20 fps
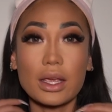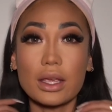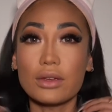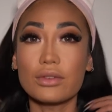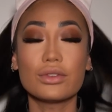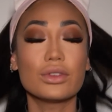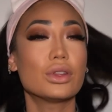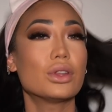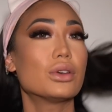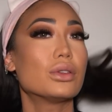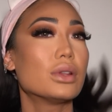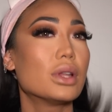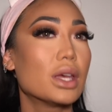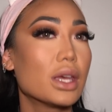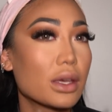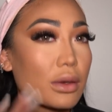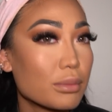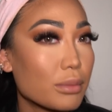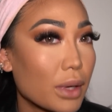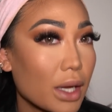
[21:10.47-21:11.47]
even though
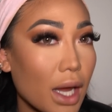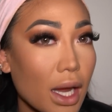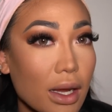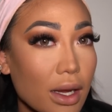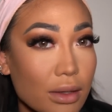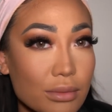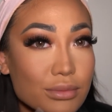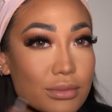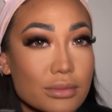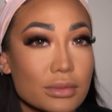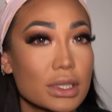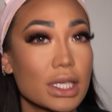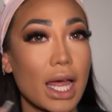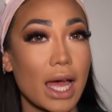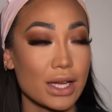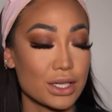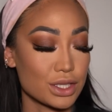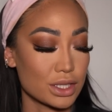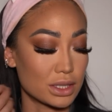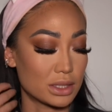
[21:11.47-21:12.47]
like my
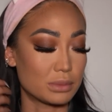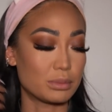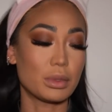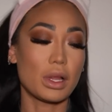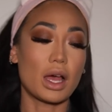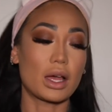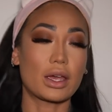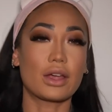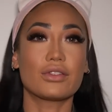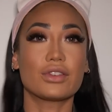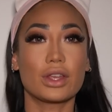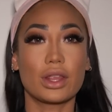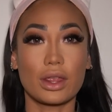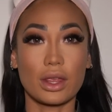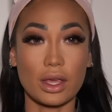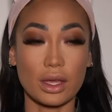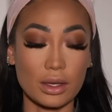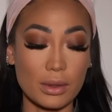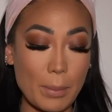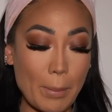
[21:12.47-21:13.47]
lashes block
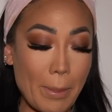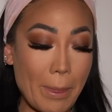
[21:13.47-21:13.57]
everything.